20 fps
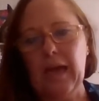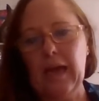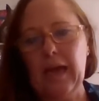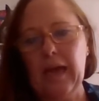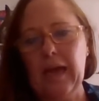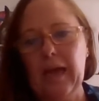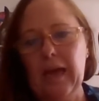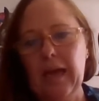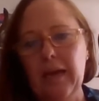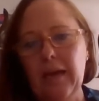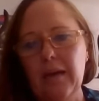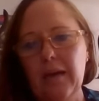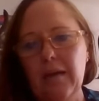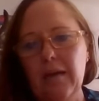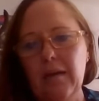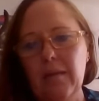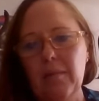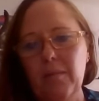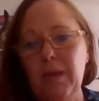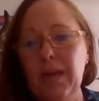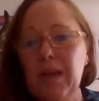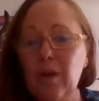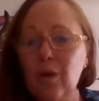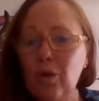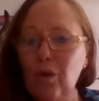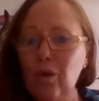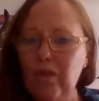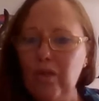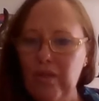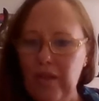and being
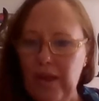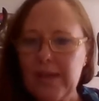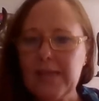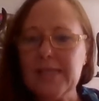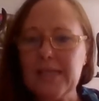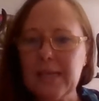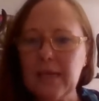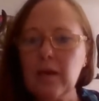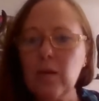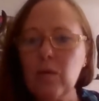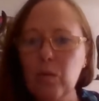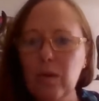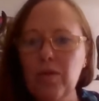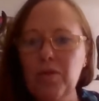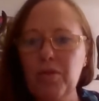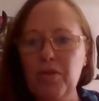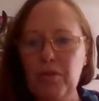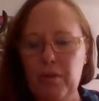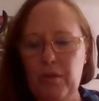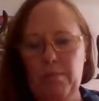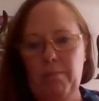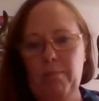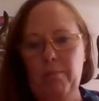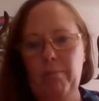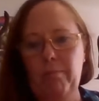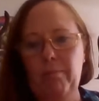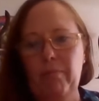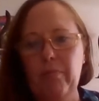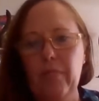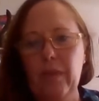authentic with them.
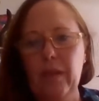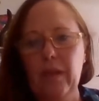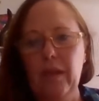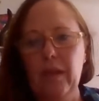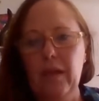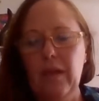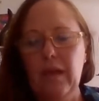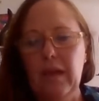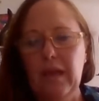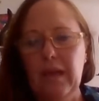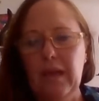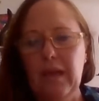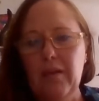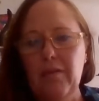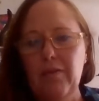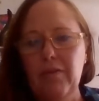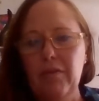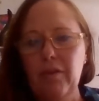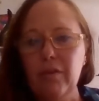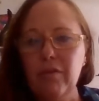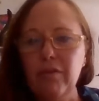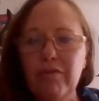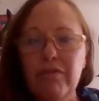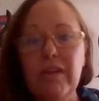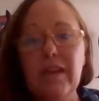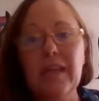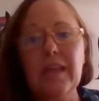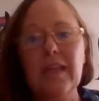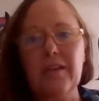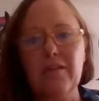If you're
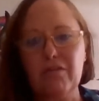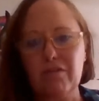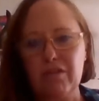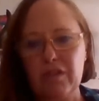feeling